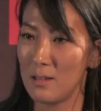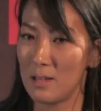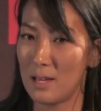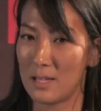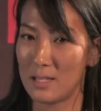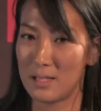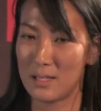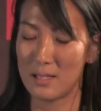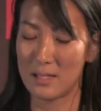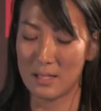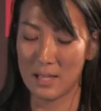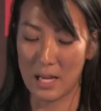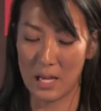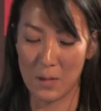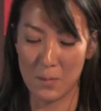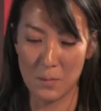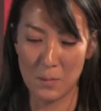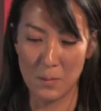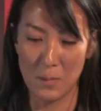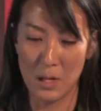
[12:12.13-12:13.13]
as the
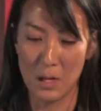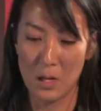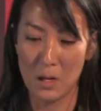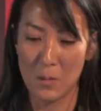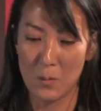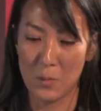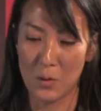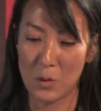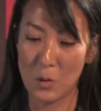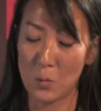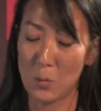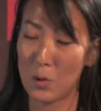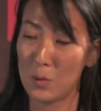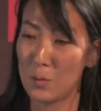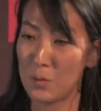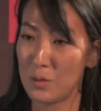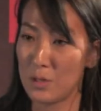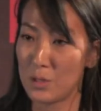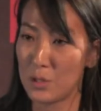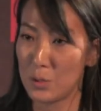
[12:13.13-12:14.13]
same, but the one
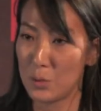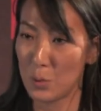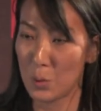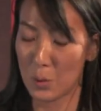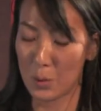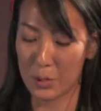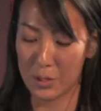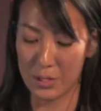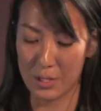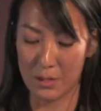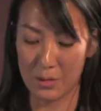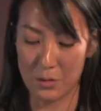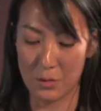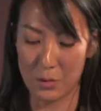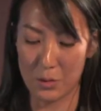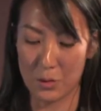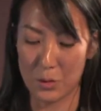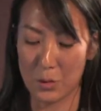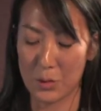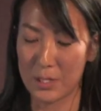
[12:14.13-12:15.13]
with the two horizontal
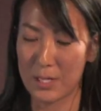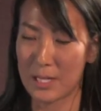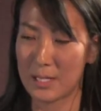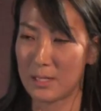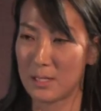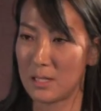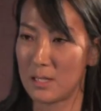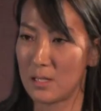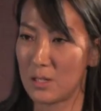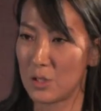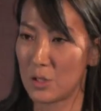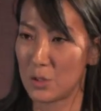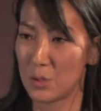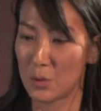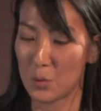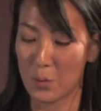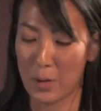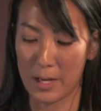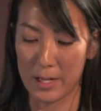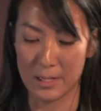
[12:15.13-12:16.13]
strokes has the
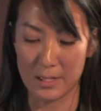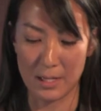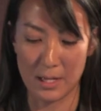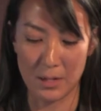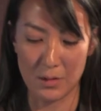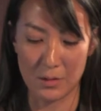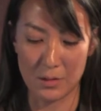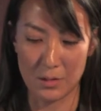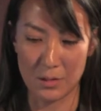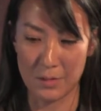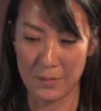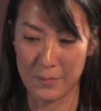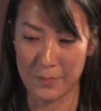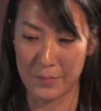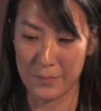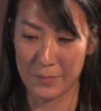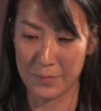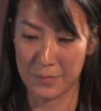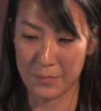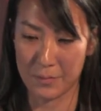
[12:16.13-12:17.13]
additional y sound.
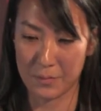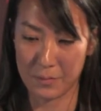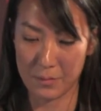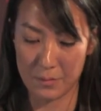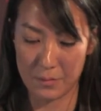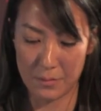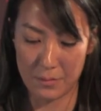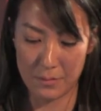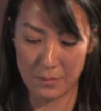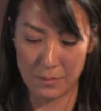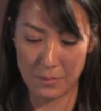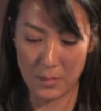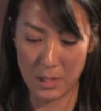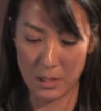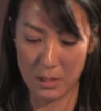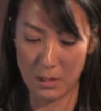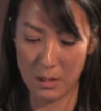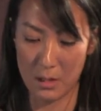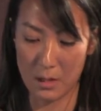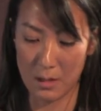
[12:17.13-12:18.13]

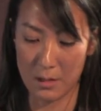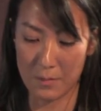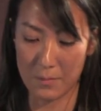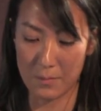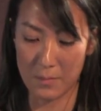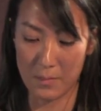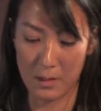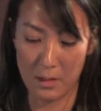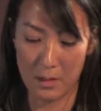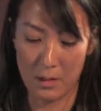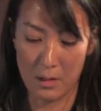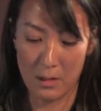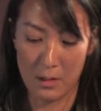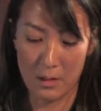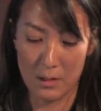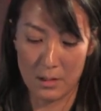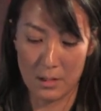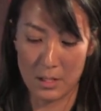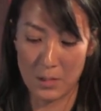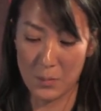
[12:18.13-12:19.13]
Um,
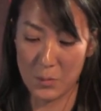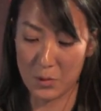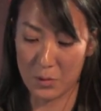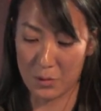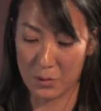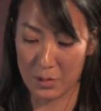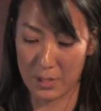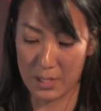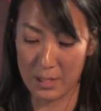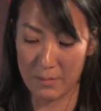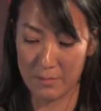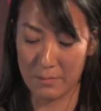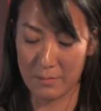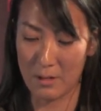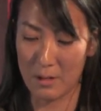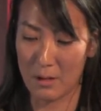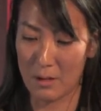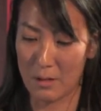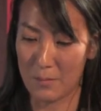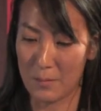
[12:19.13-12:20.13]

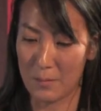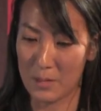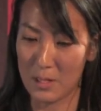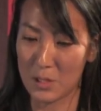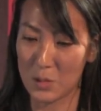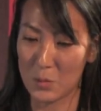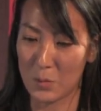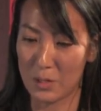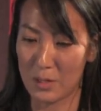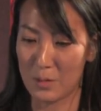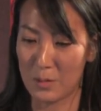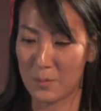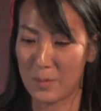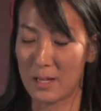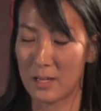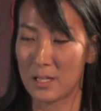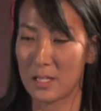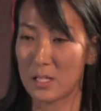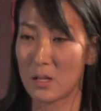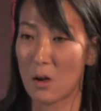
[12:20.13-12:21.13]
similarly, um, this one in
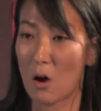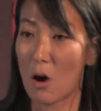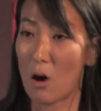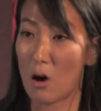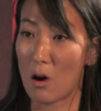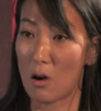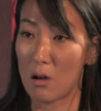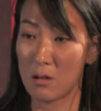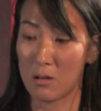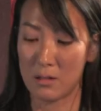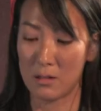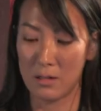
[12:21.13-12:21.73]
pink is ah,